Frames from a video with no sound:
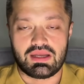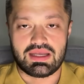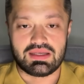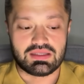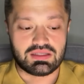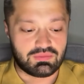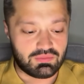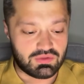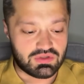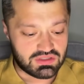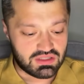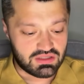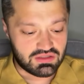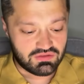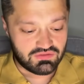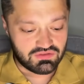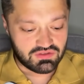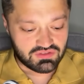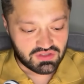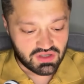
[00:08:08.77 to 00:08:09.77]
80%
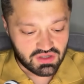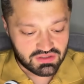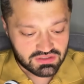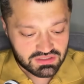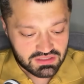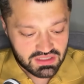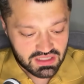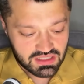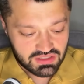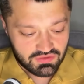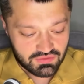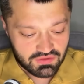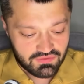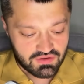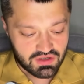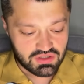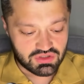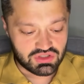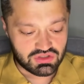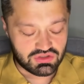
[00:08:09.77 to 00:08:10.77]
of the target engagement
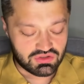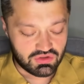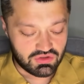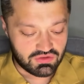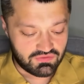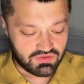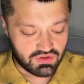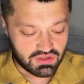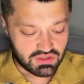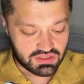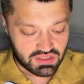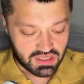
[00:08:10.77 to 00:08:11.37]
functions on the front